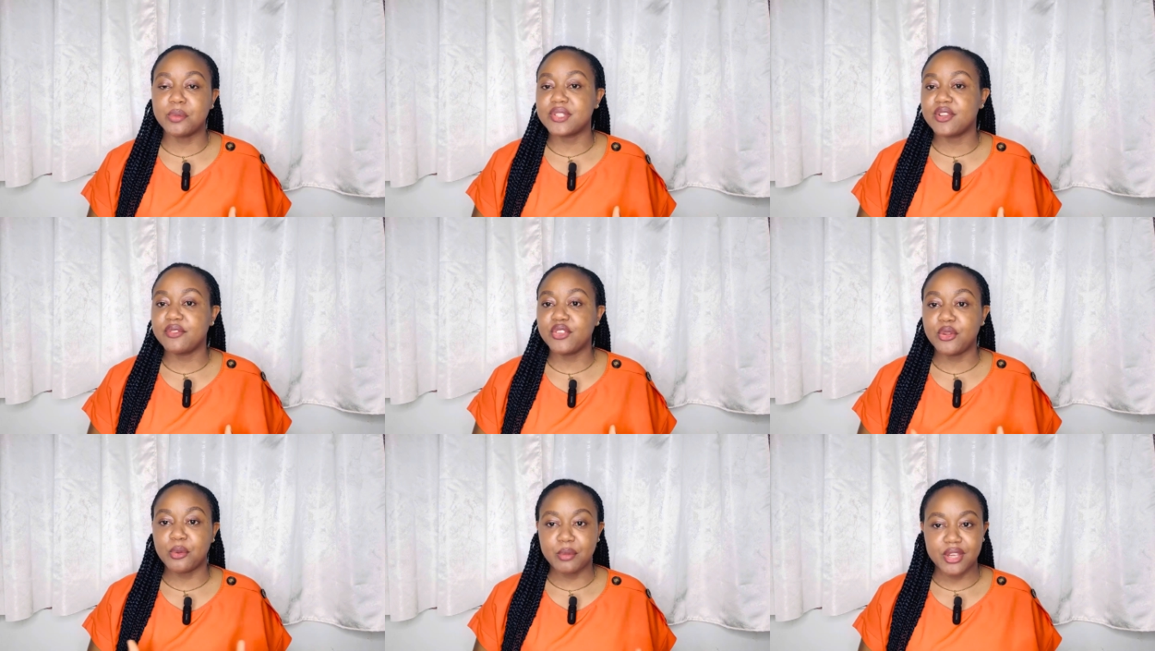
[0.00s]

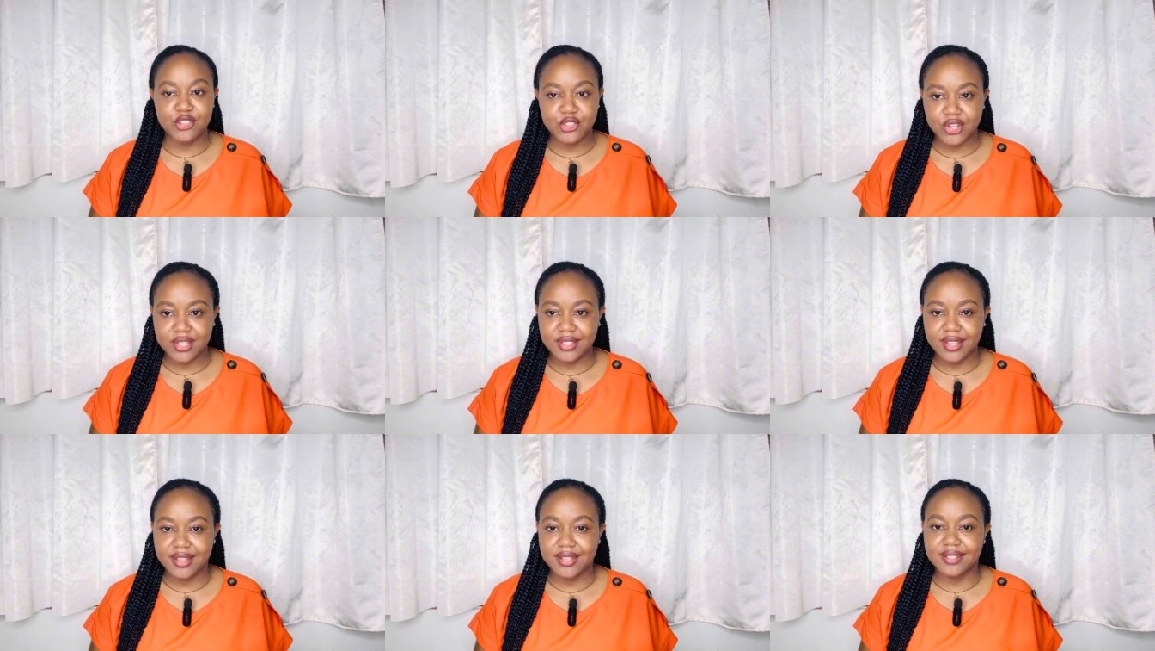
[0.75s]
observing your menstrual
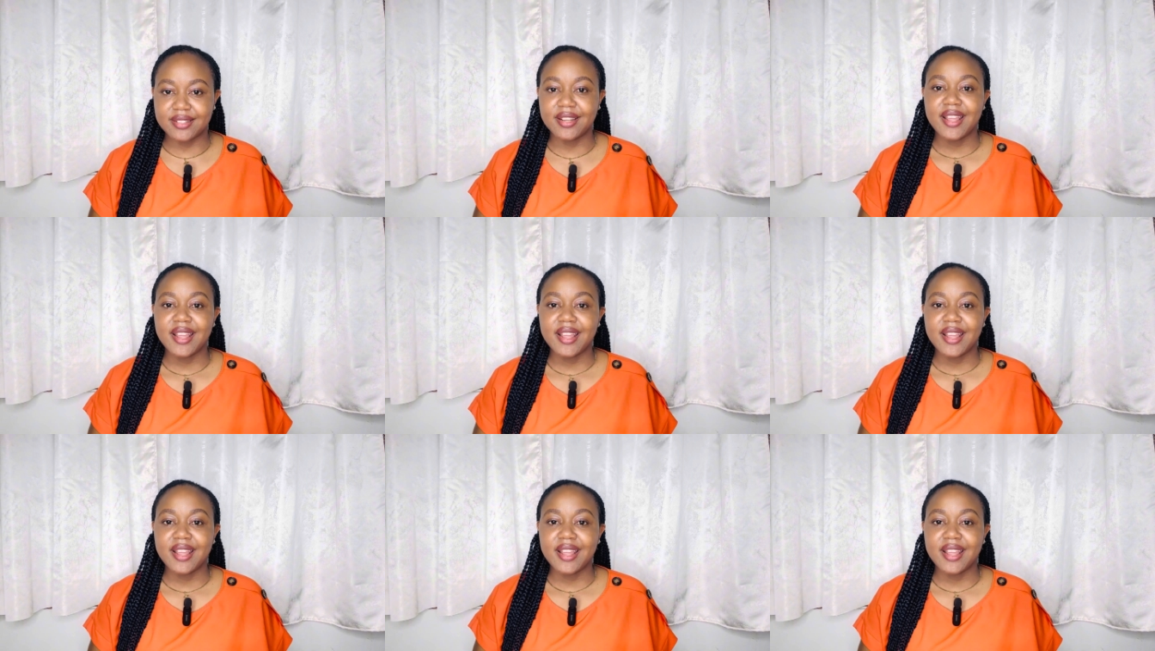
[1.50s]
cycle,